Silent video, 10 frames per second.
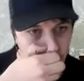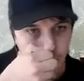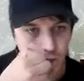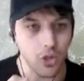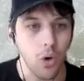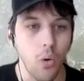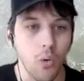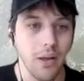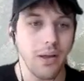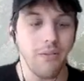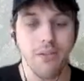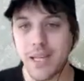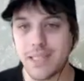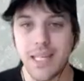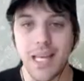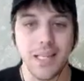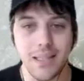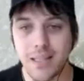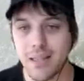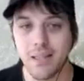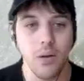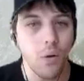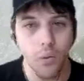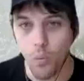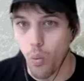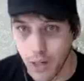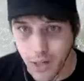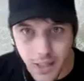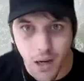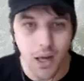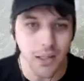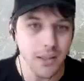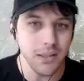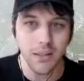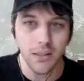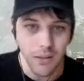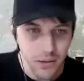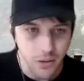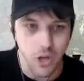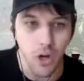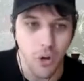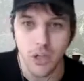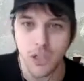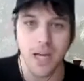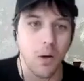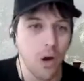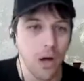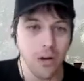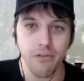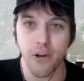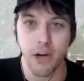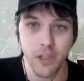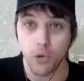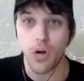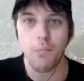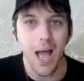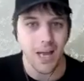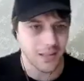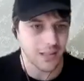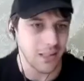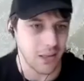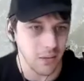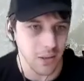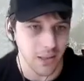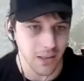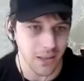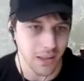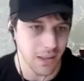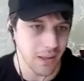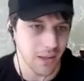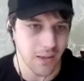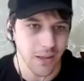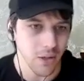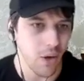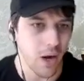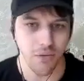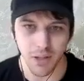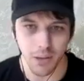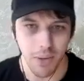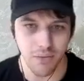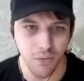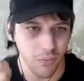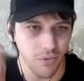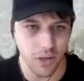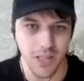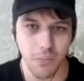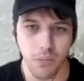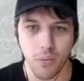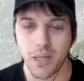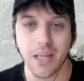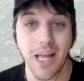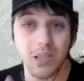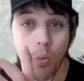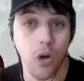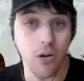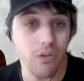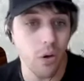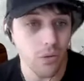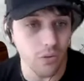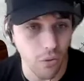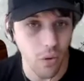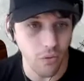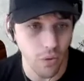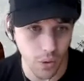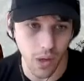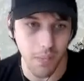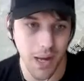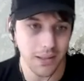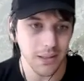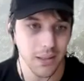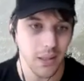So if I send 1 EOS, because I want to fund gray mass in the crowdfunding platform, for example, well, then that's 1 vote for gray mass.